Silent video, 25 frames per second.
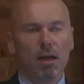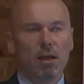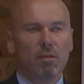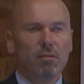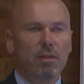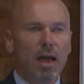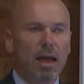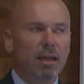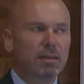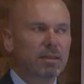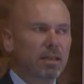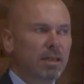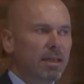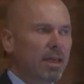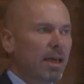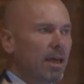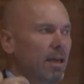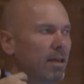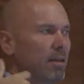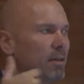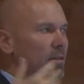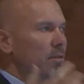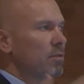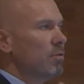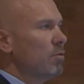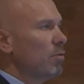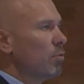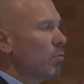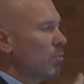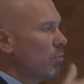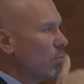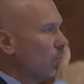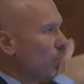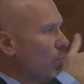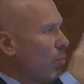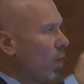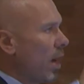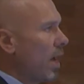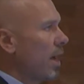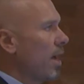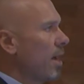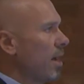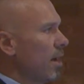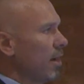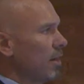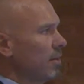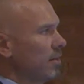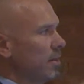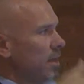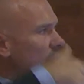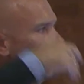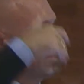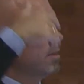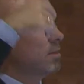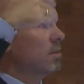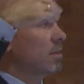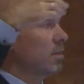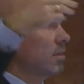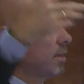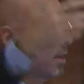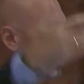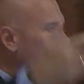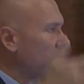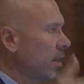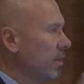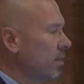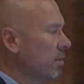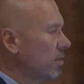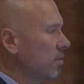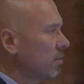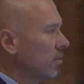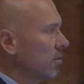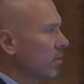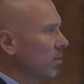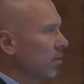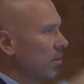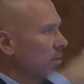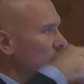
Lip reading: That's again where the internet